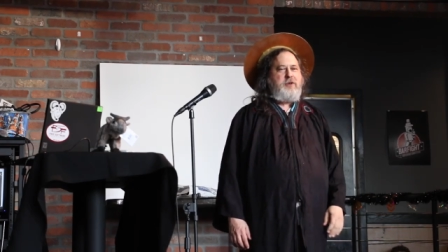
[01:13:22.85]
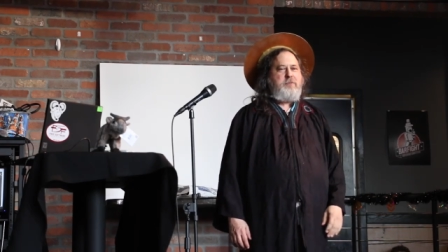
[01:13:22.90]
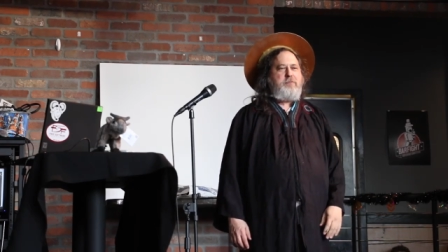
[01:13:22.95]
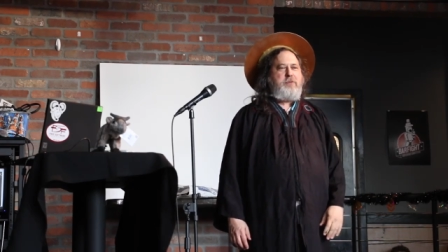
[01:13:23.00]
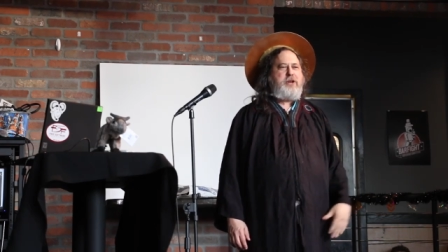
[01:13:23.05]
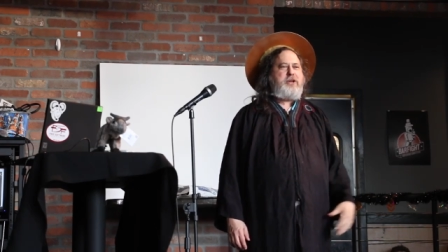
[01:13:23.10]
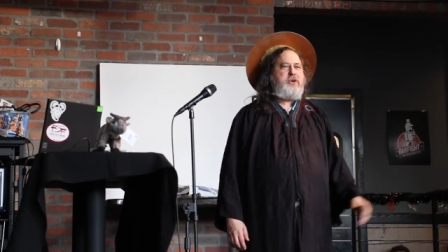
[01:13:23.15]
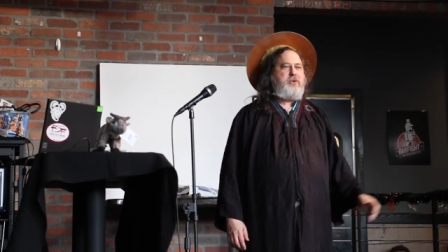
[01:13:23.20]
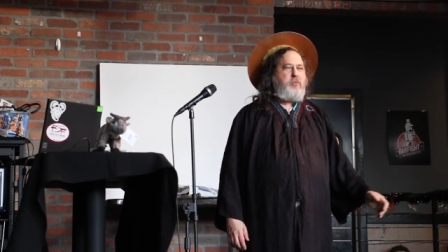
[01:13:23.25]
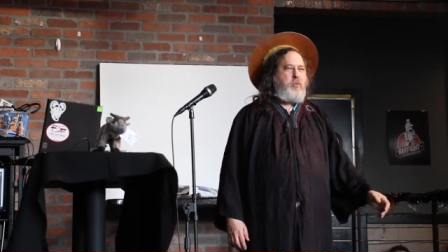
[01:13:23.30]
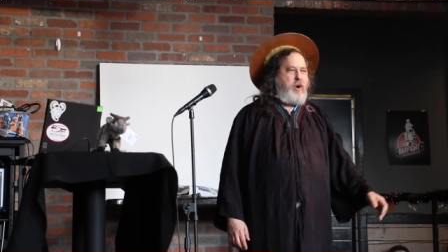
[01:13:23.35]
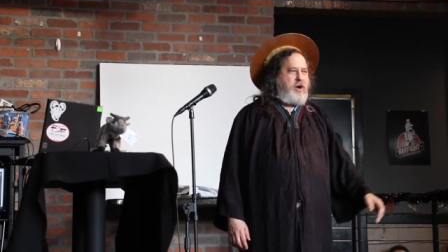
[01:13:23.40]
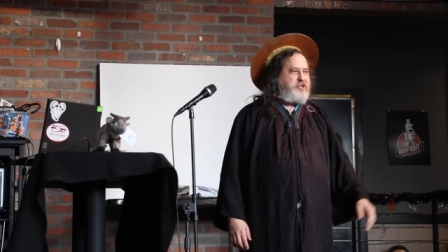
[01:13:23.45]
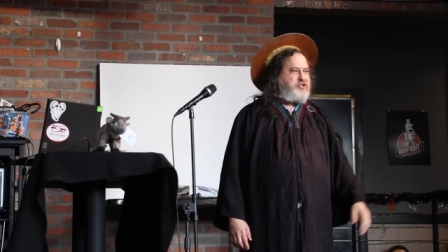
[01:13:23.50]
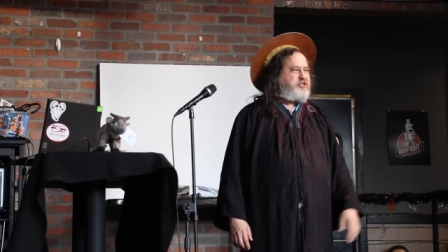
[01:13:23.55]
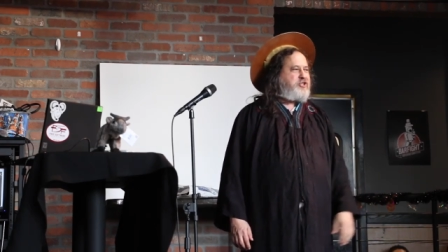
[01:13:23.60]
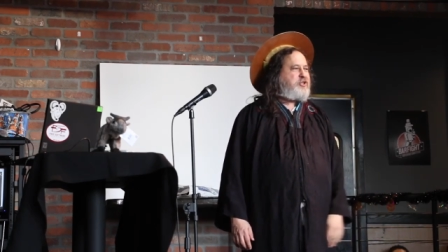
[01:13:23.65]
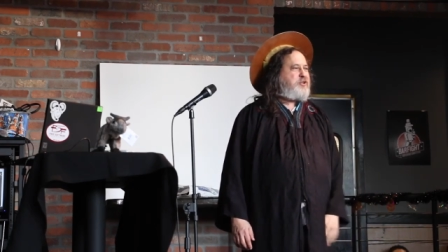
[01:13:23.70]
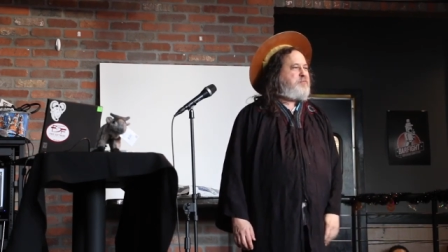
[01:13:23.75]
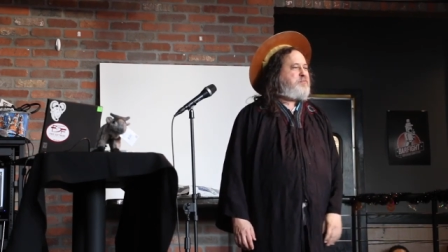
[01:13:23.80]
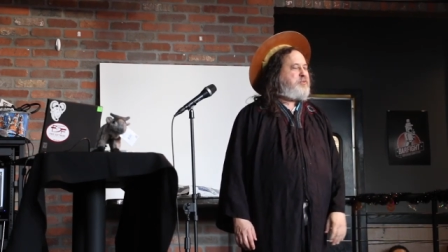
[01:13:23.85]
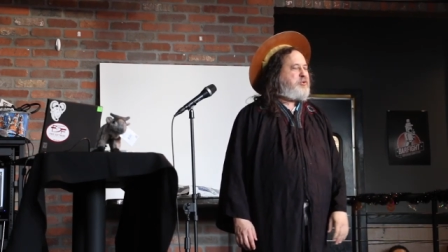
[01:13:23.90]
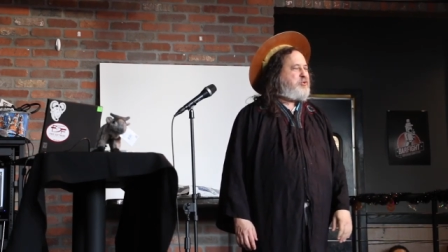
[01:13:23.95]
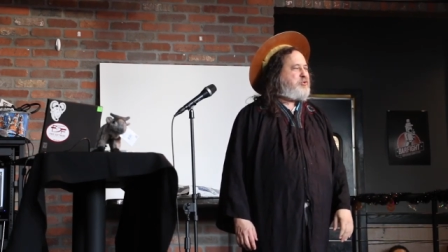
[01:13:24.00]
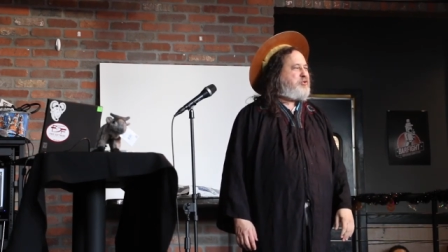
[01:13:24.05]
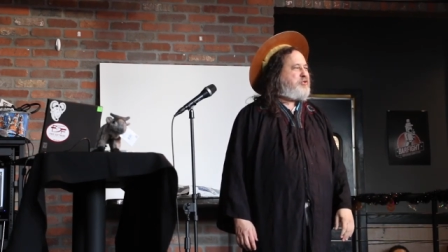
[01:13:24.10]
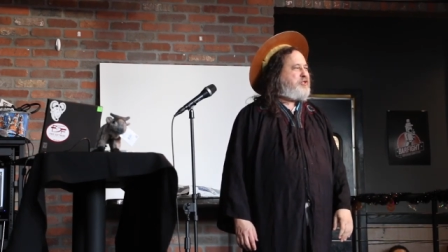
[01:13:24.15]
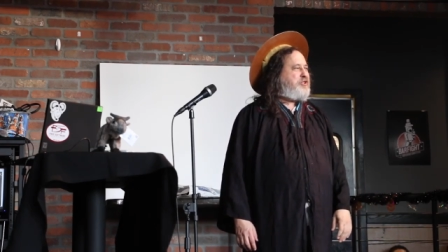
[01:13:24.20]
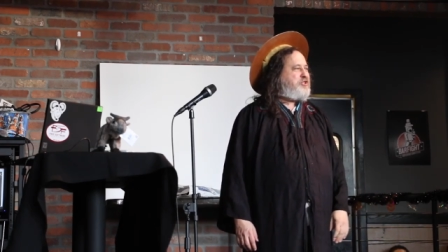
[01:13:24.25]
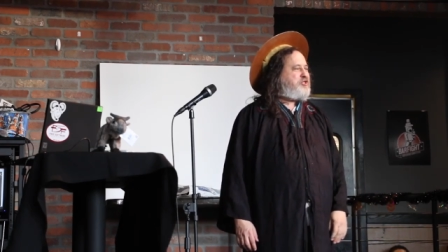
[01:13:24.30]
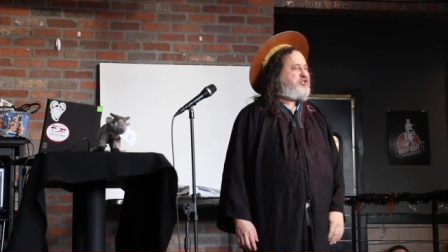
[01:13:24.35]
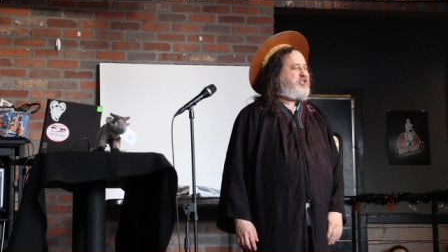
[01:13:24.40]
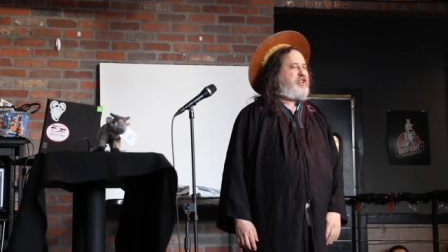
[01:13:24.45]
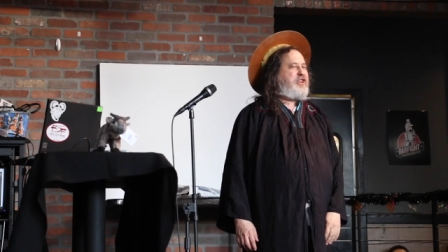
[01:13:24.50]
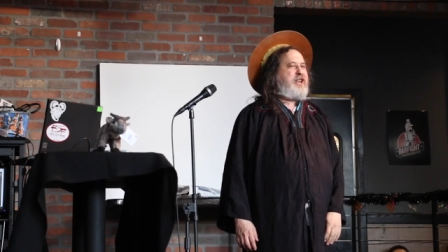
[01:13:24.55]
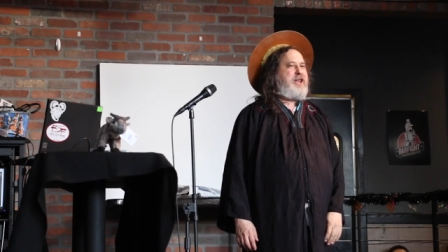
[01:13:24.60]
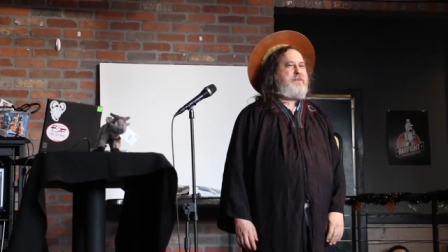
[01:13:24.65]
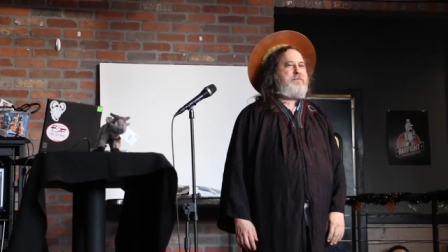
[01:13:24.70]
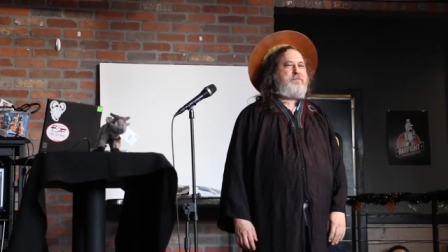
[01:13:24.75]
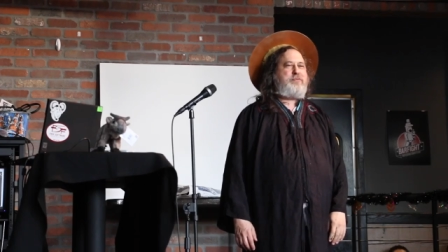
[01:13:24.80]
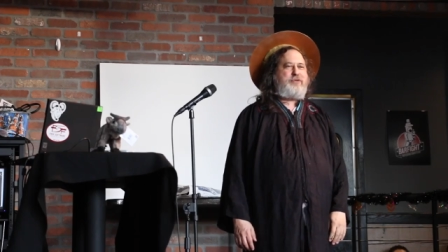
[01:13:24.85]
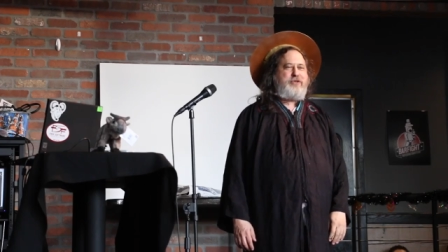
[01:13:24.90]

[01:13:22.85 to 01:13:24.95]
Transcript: But it was a computer disk in a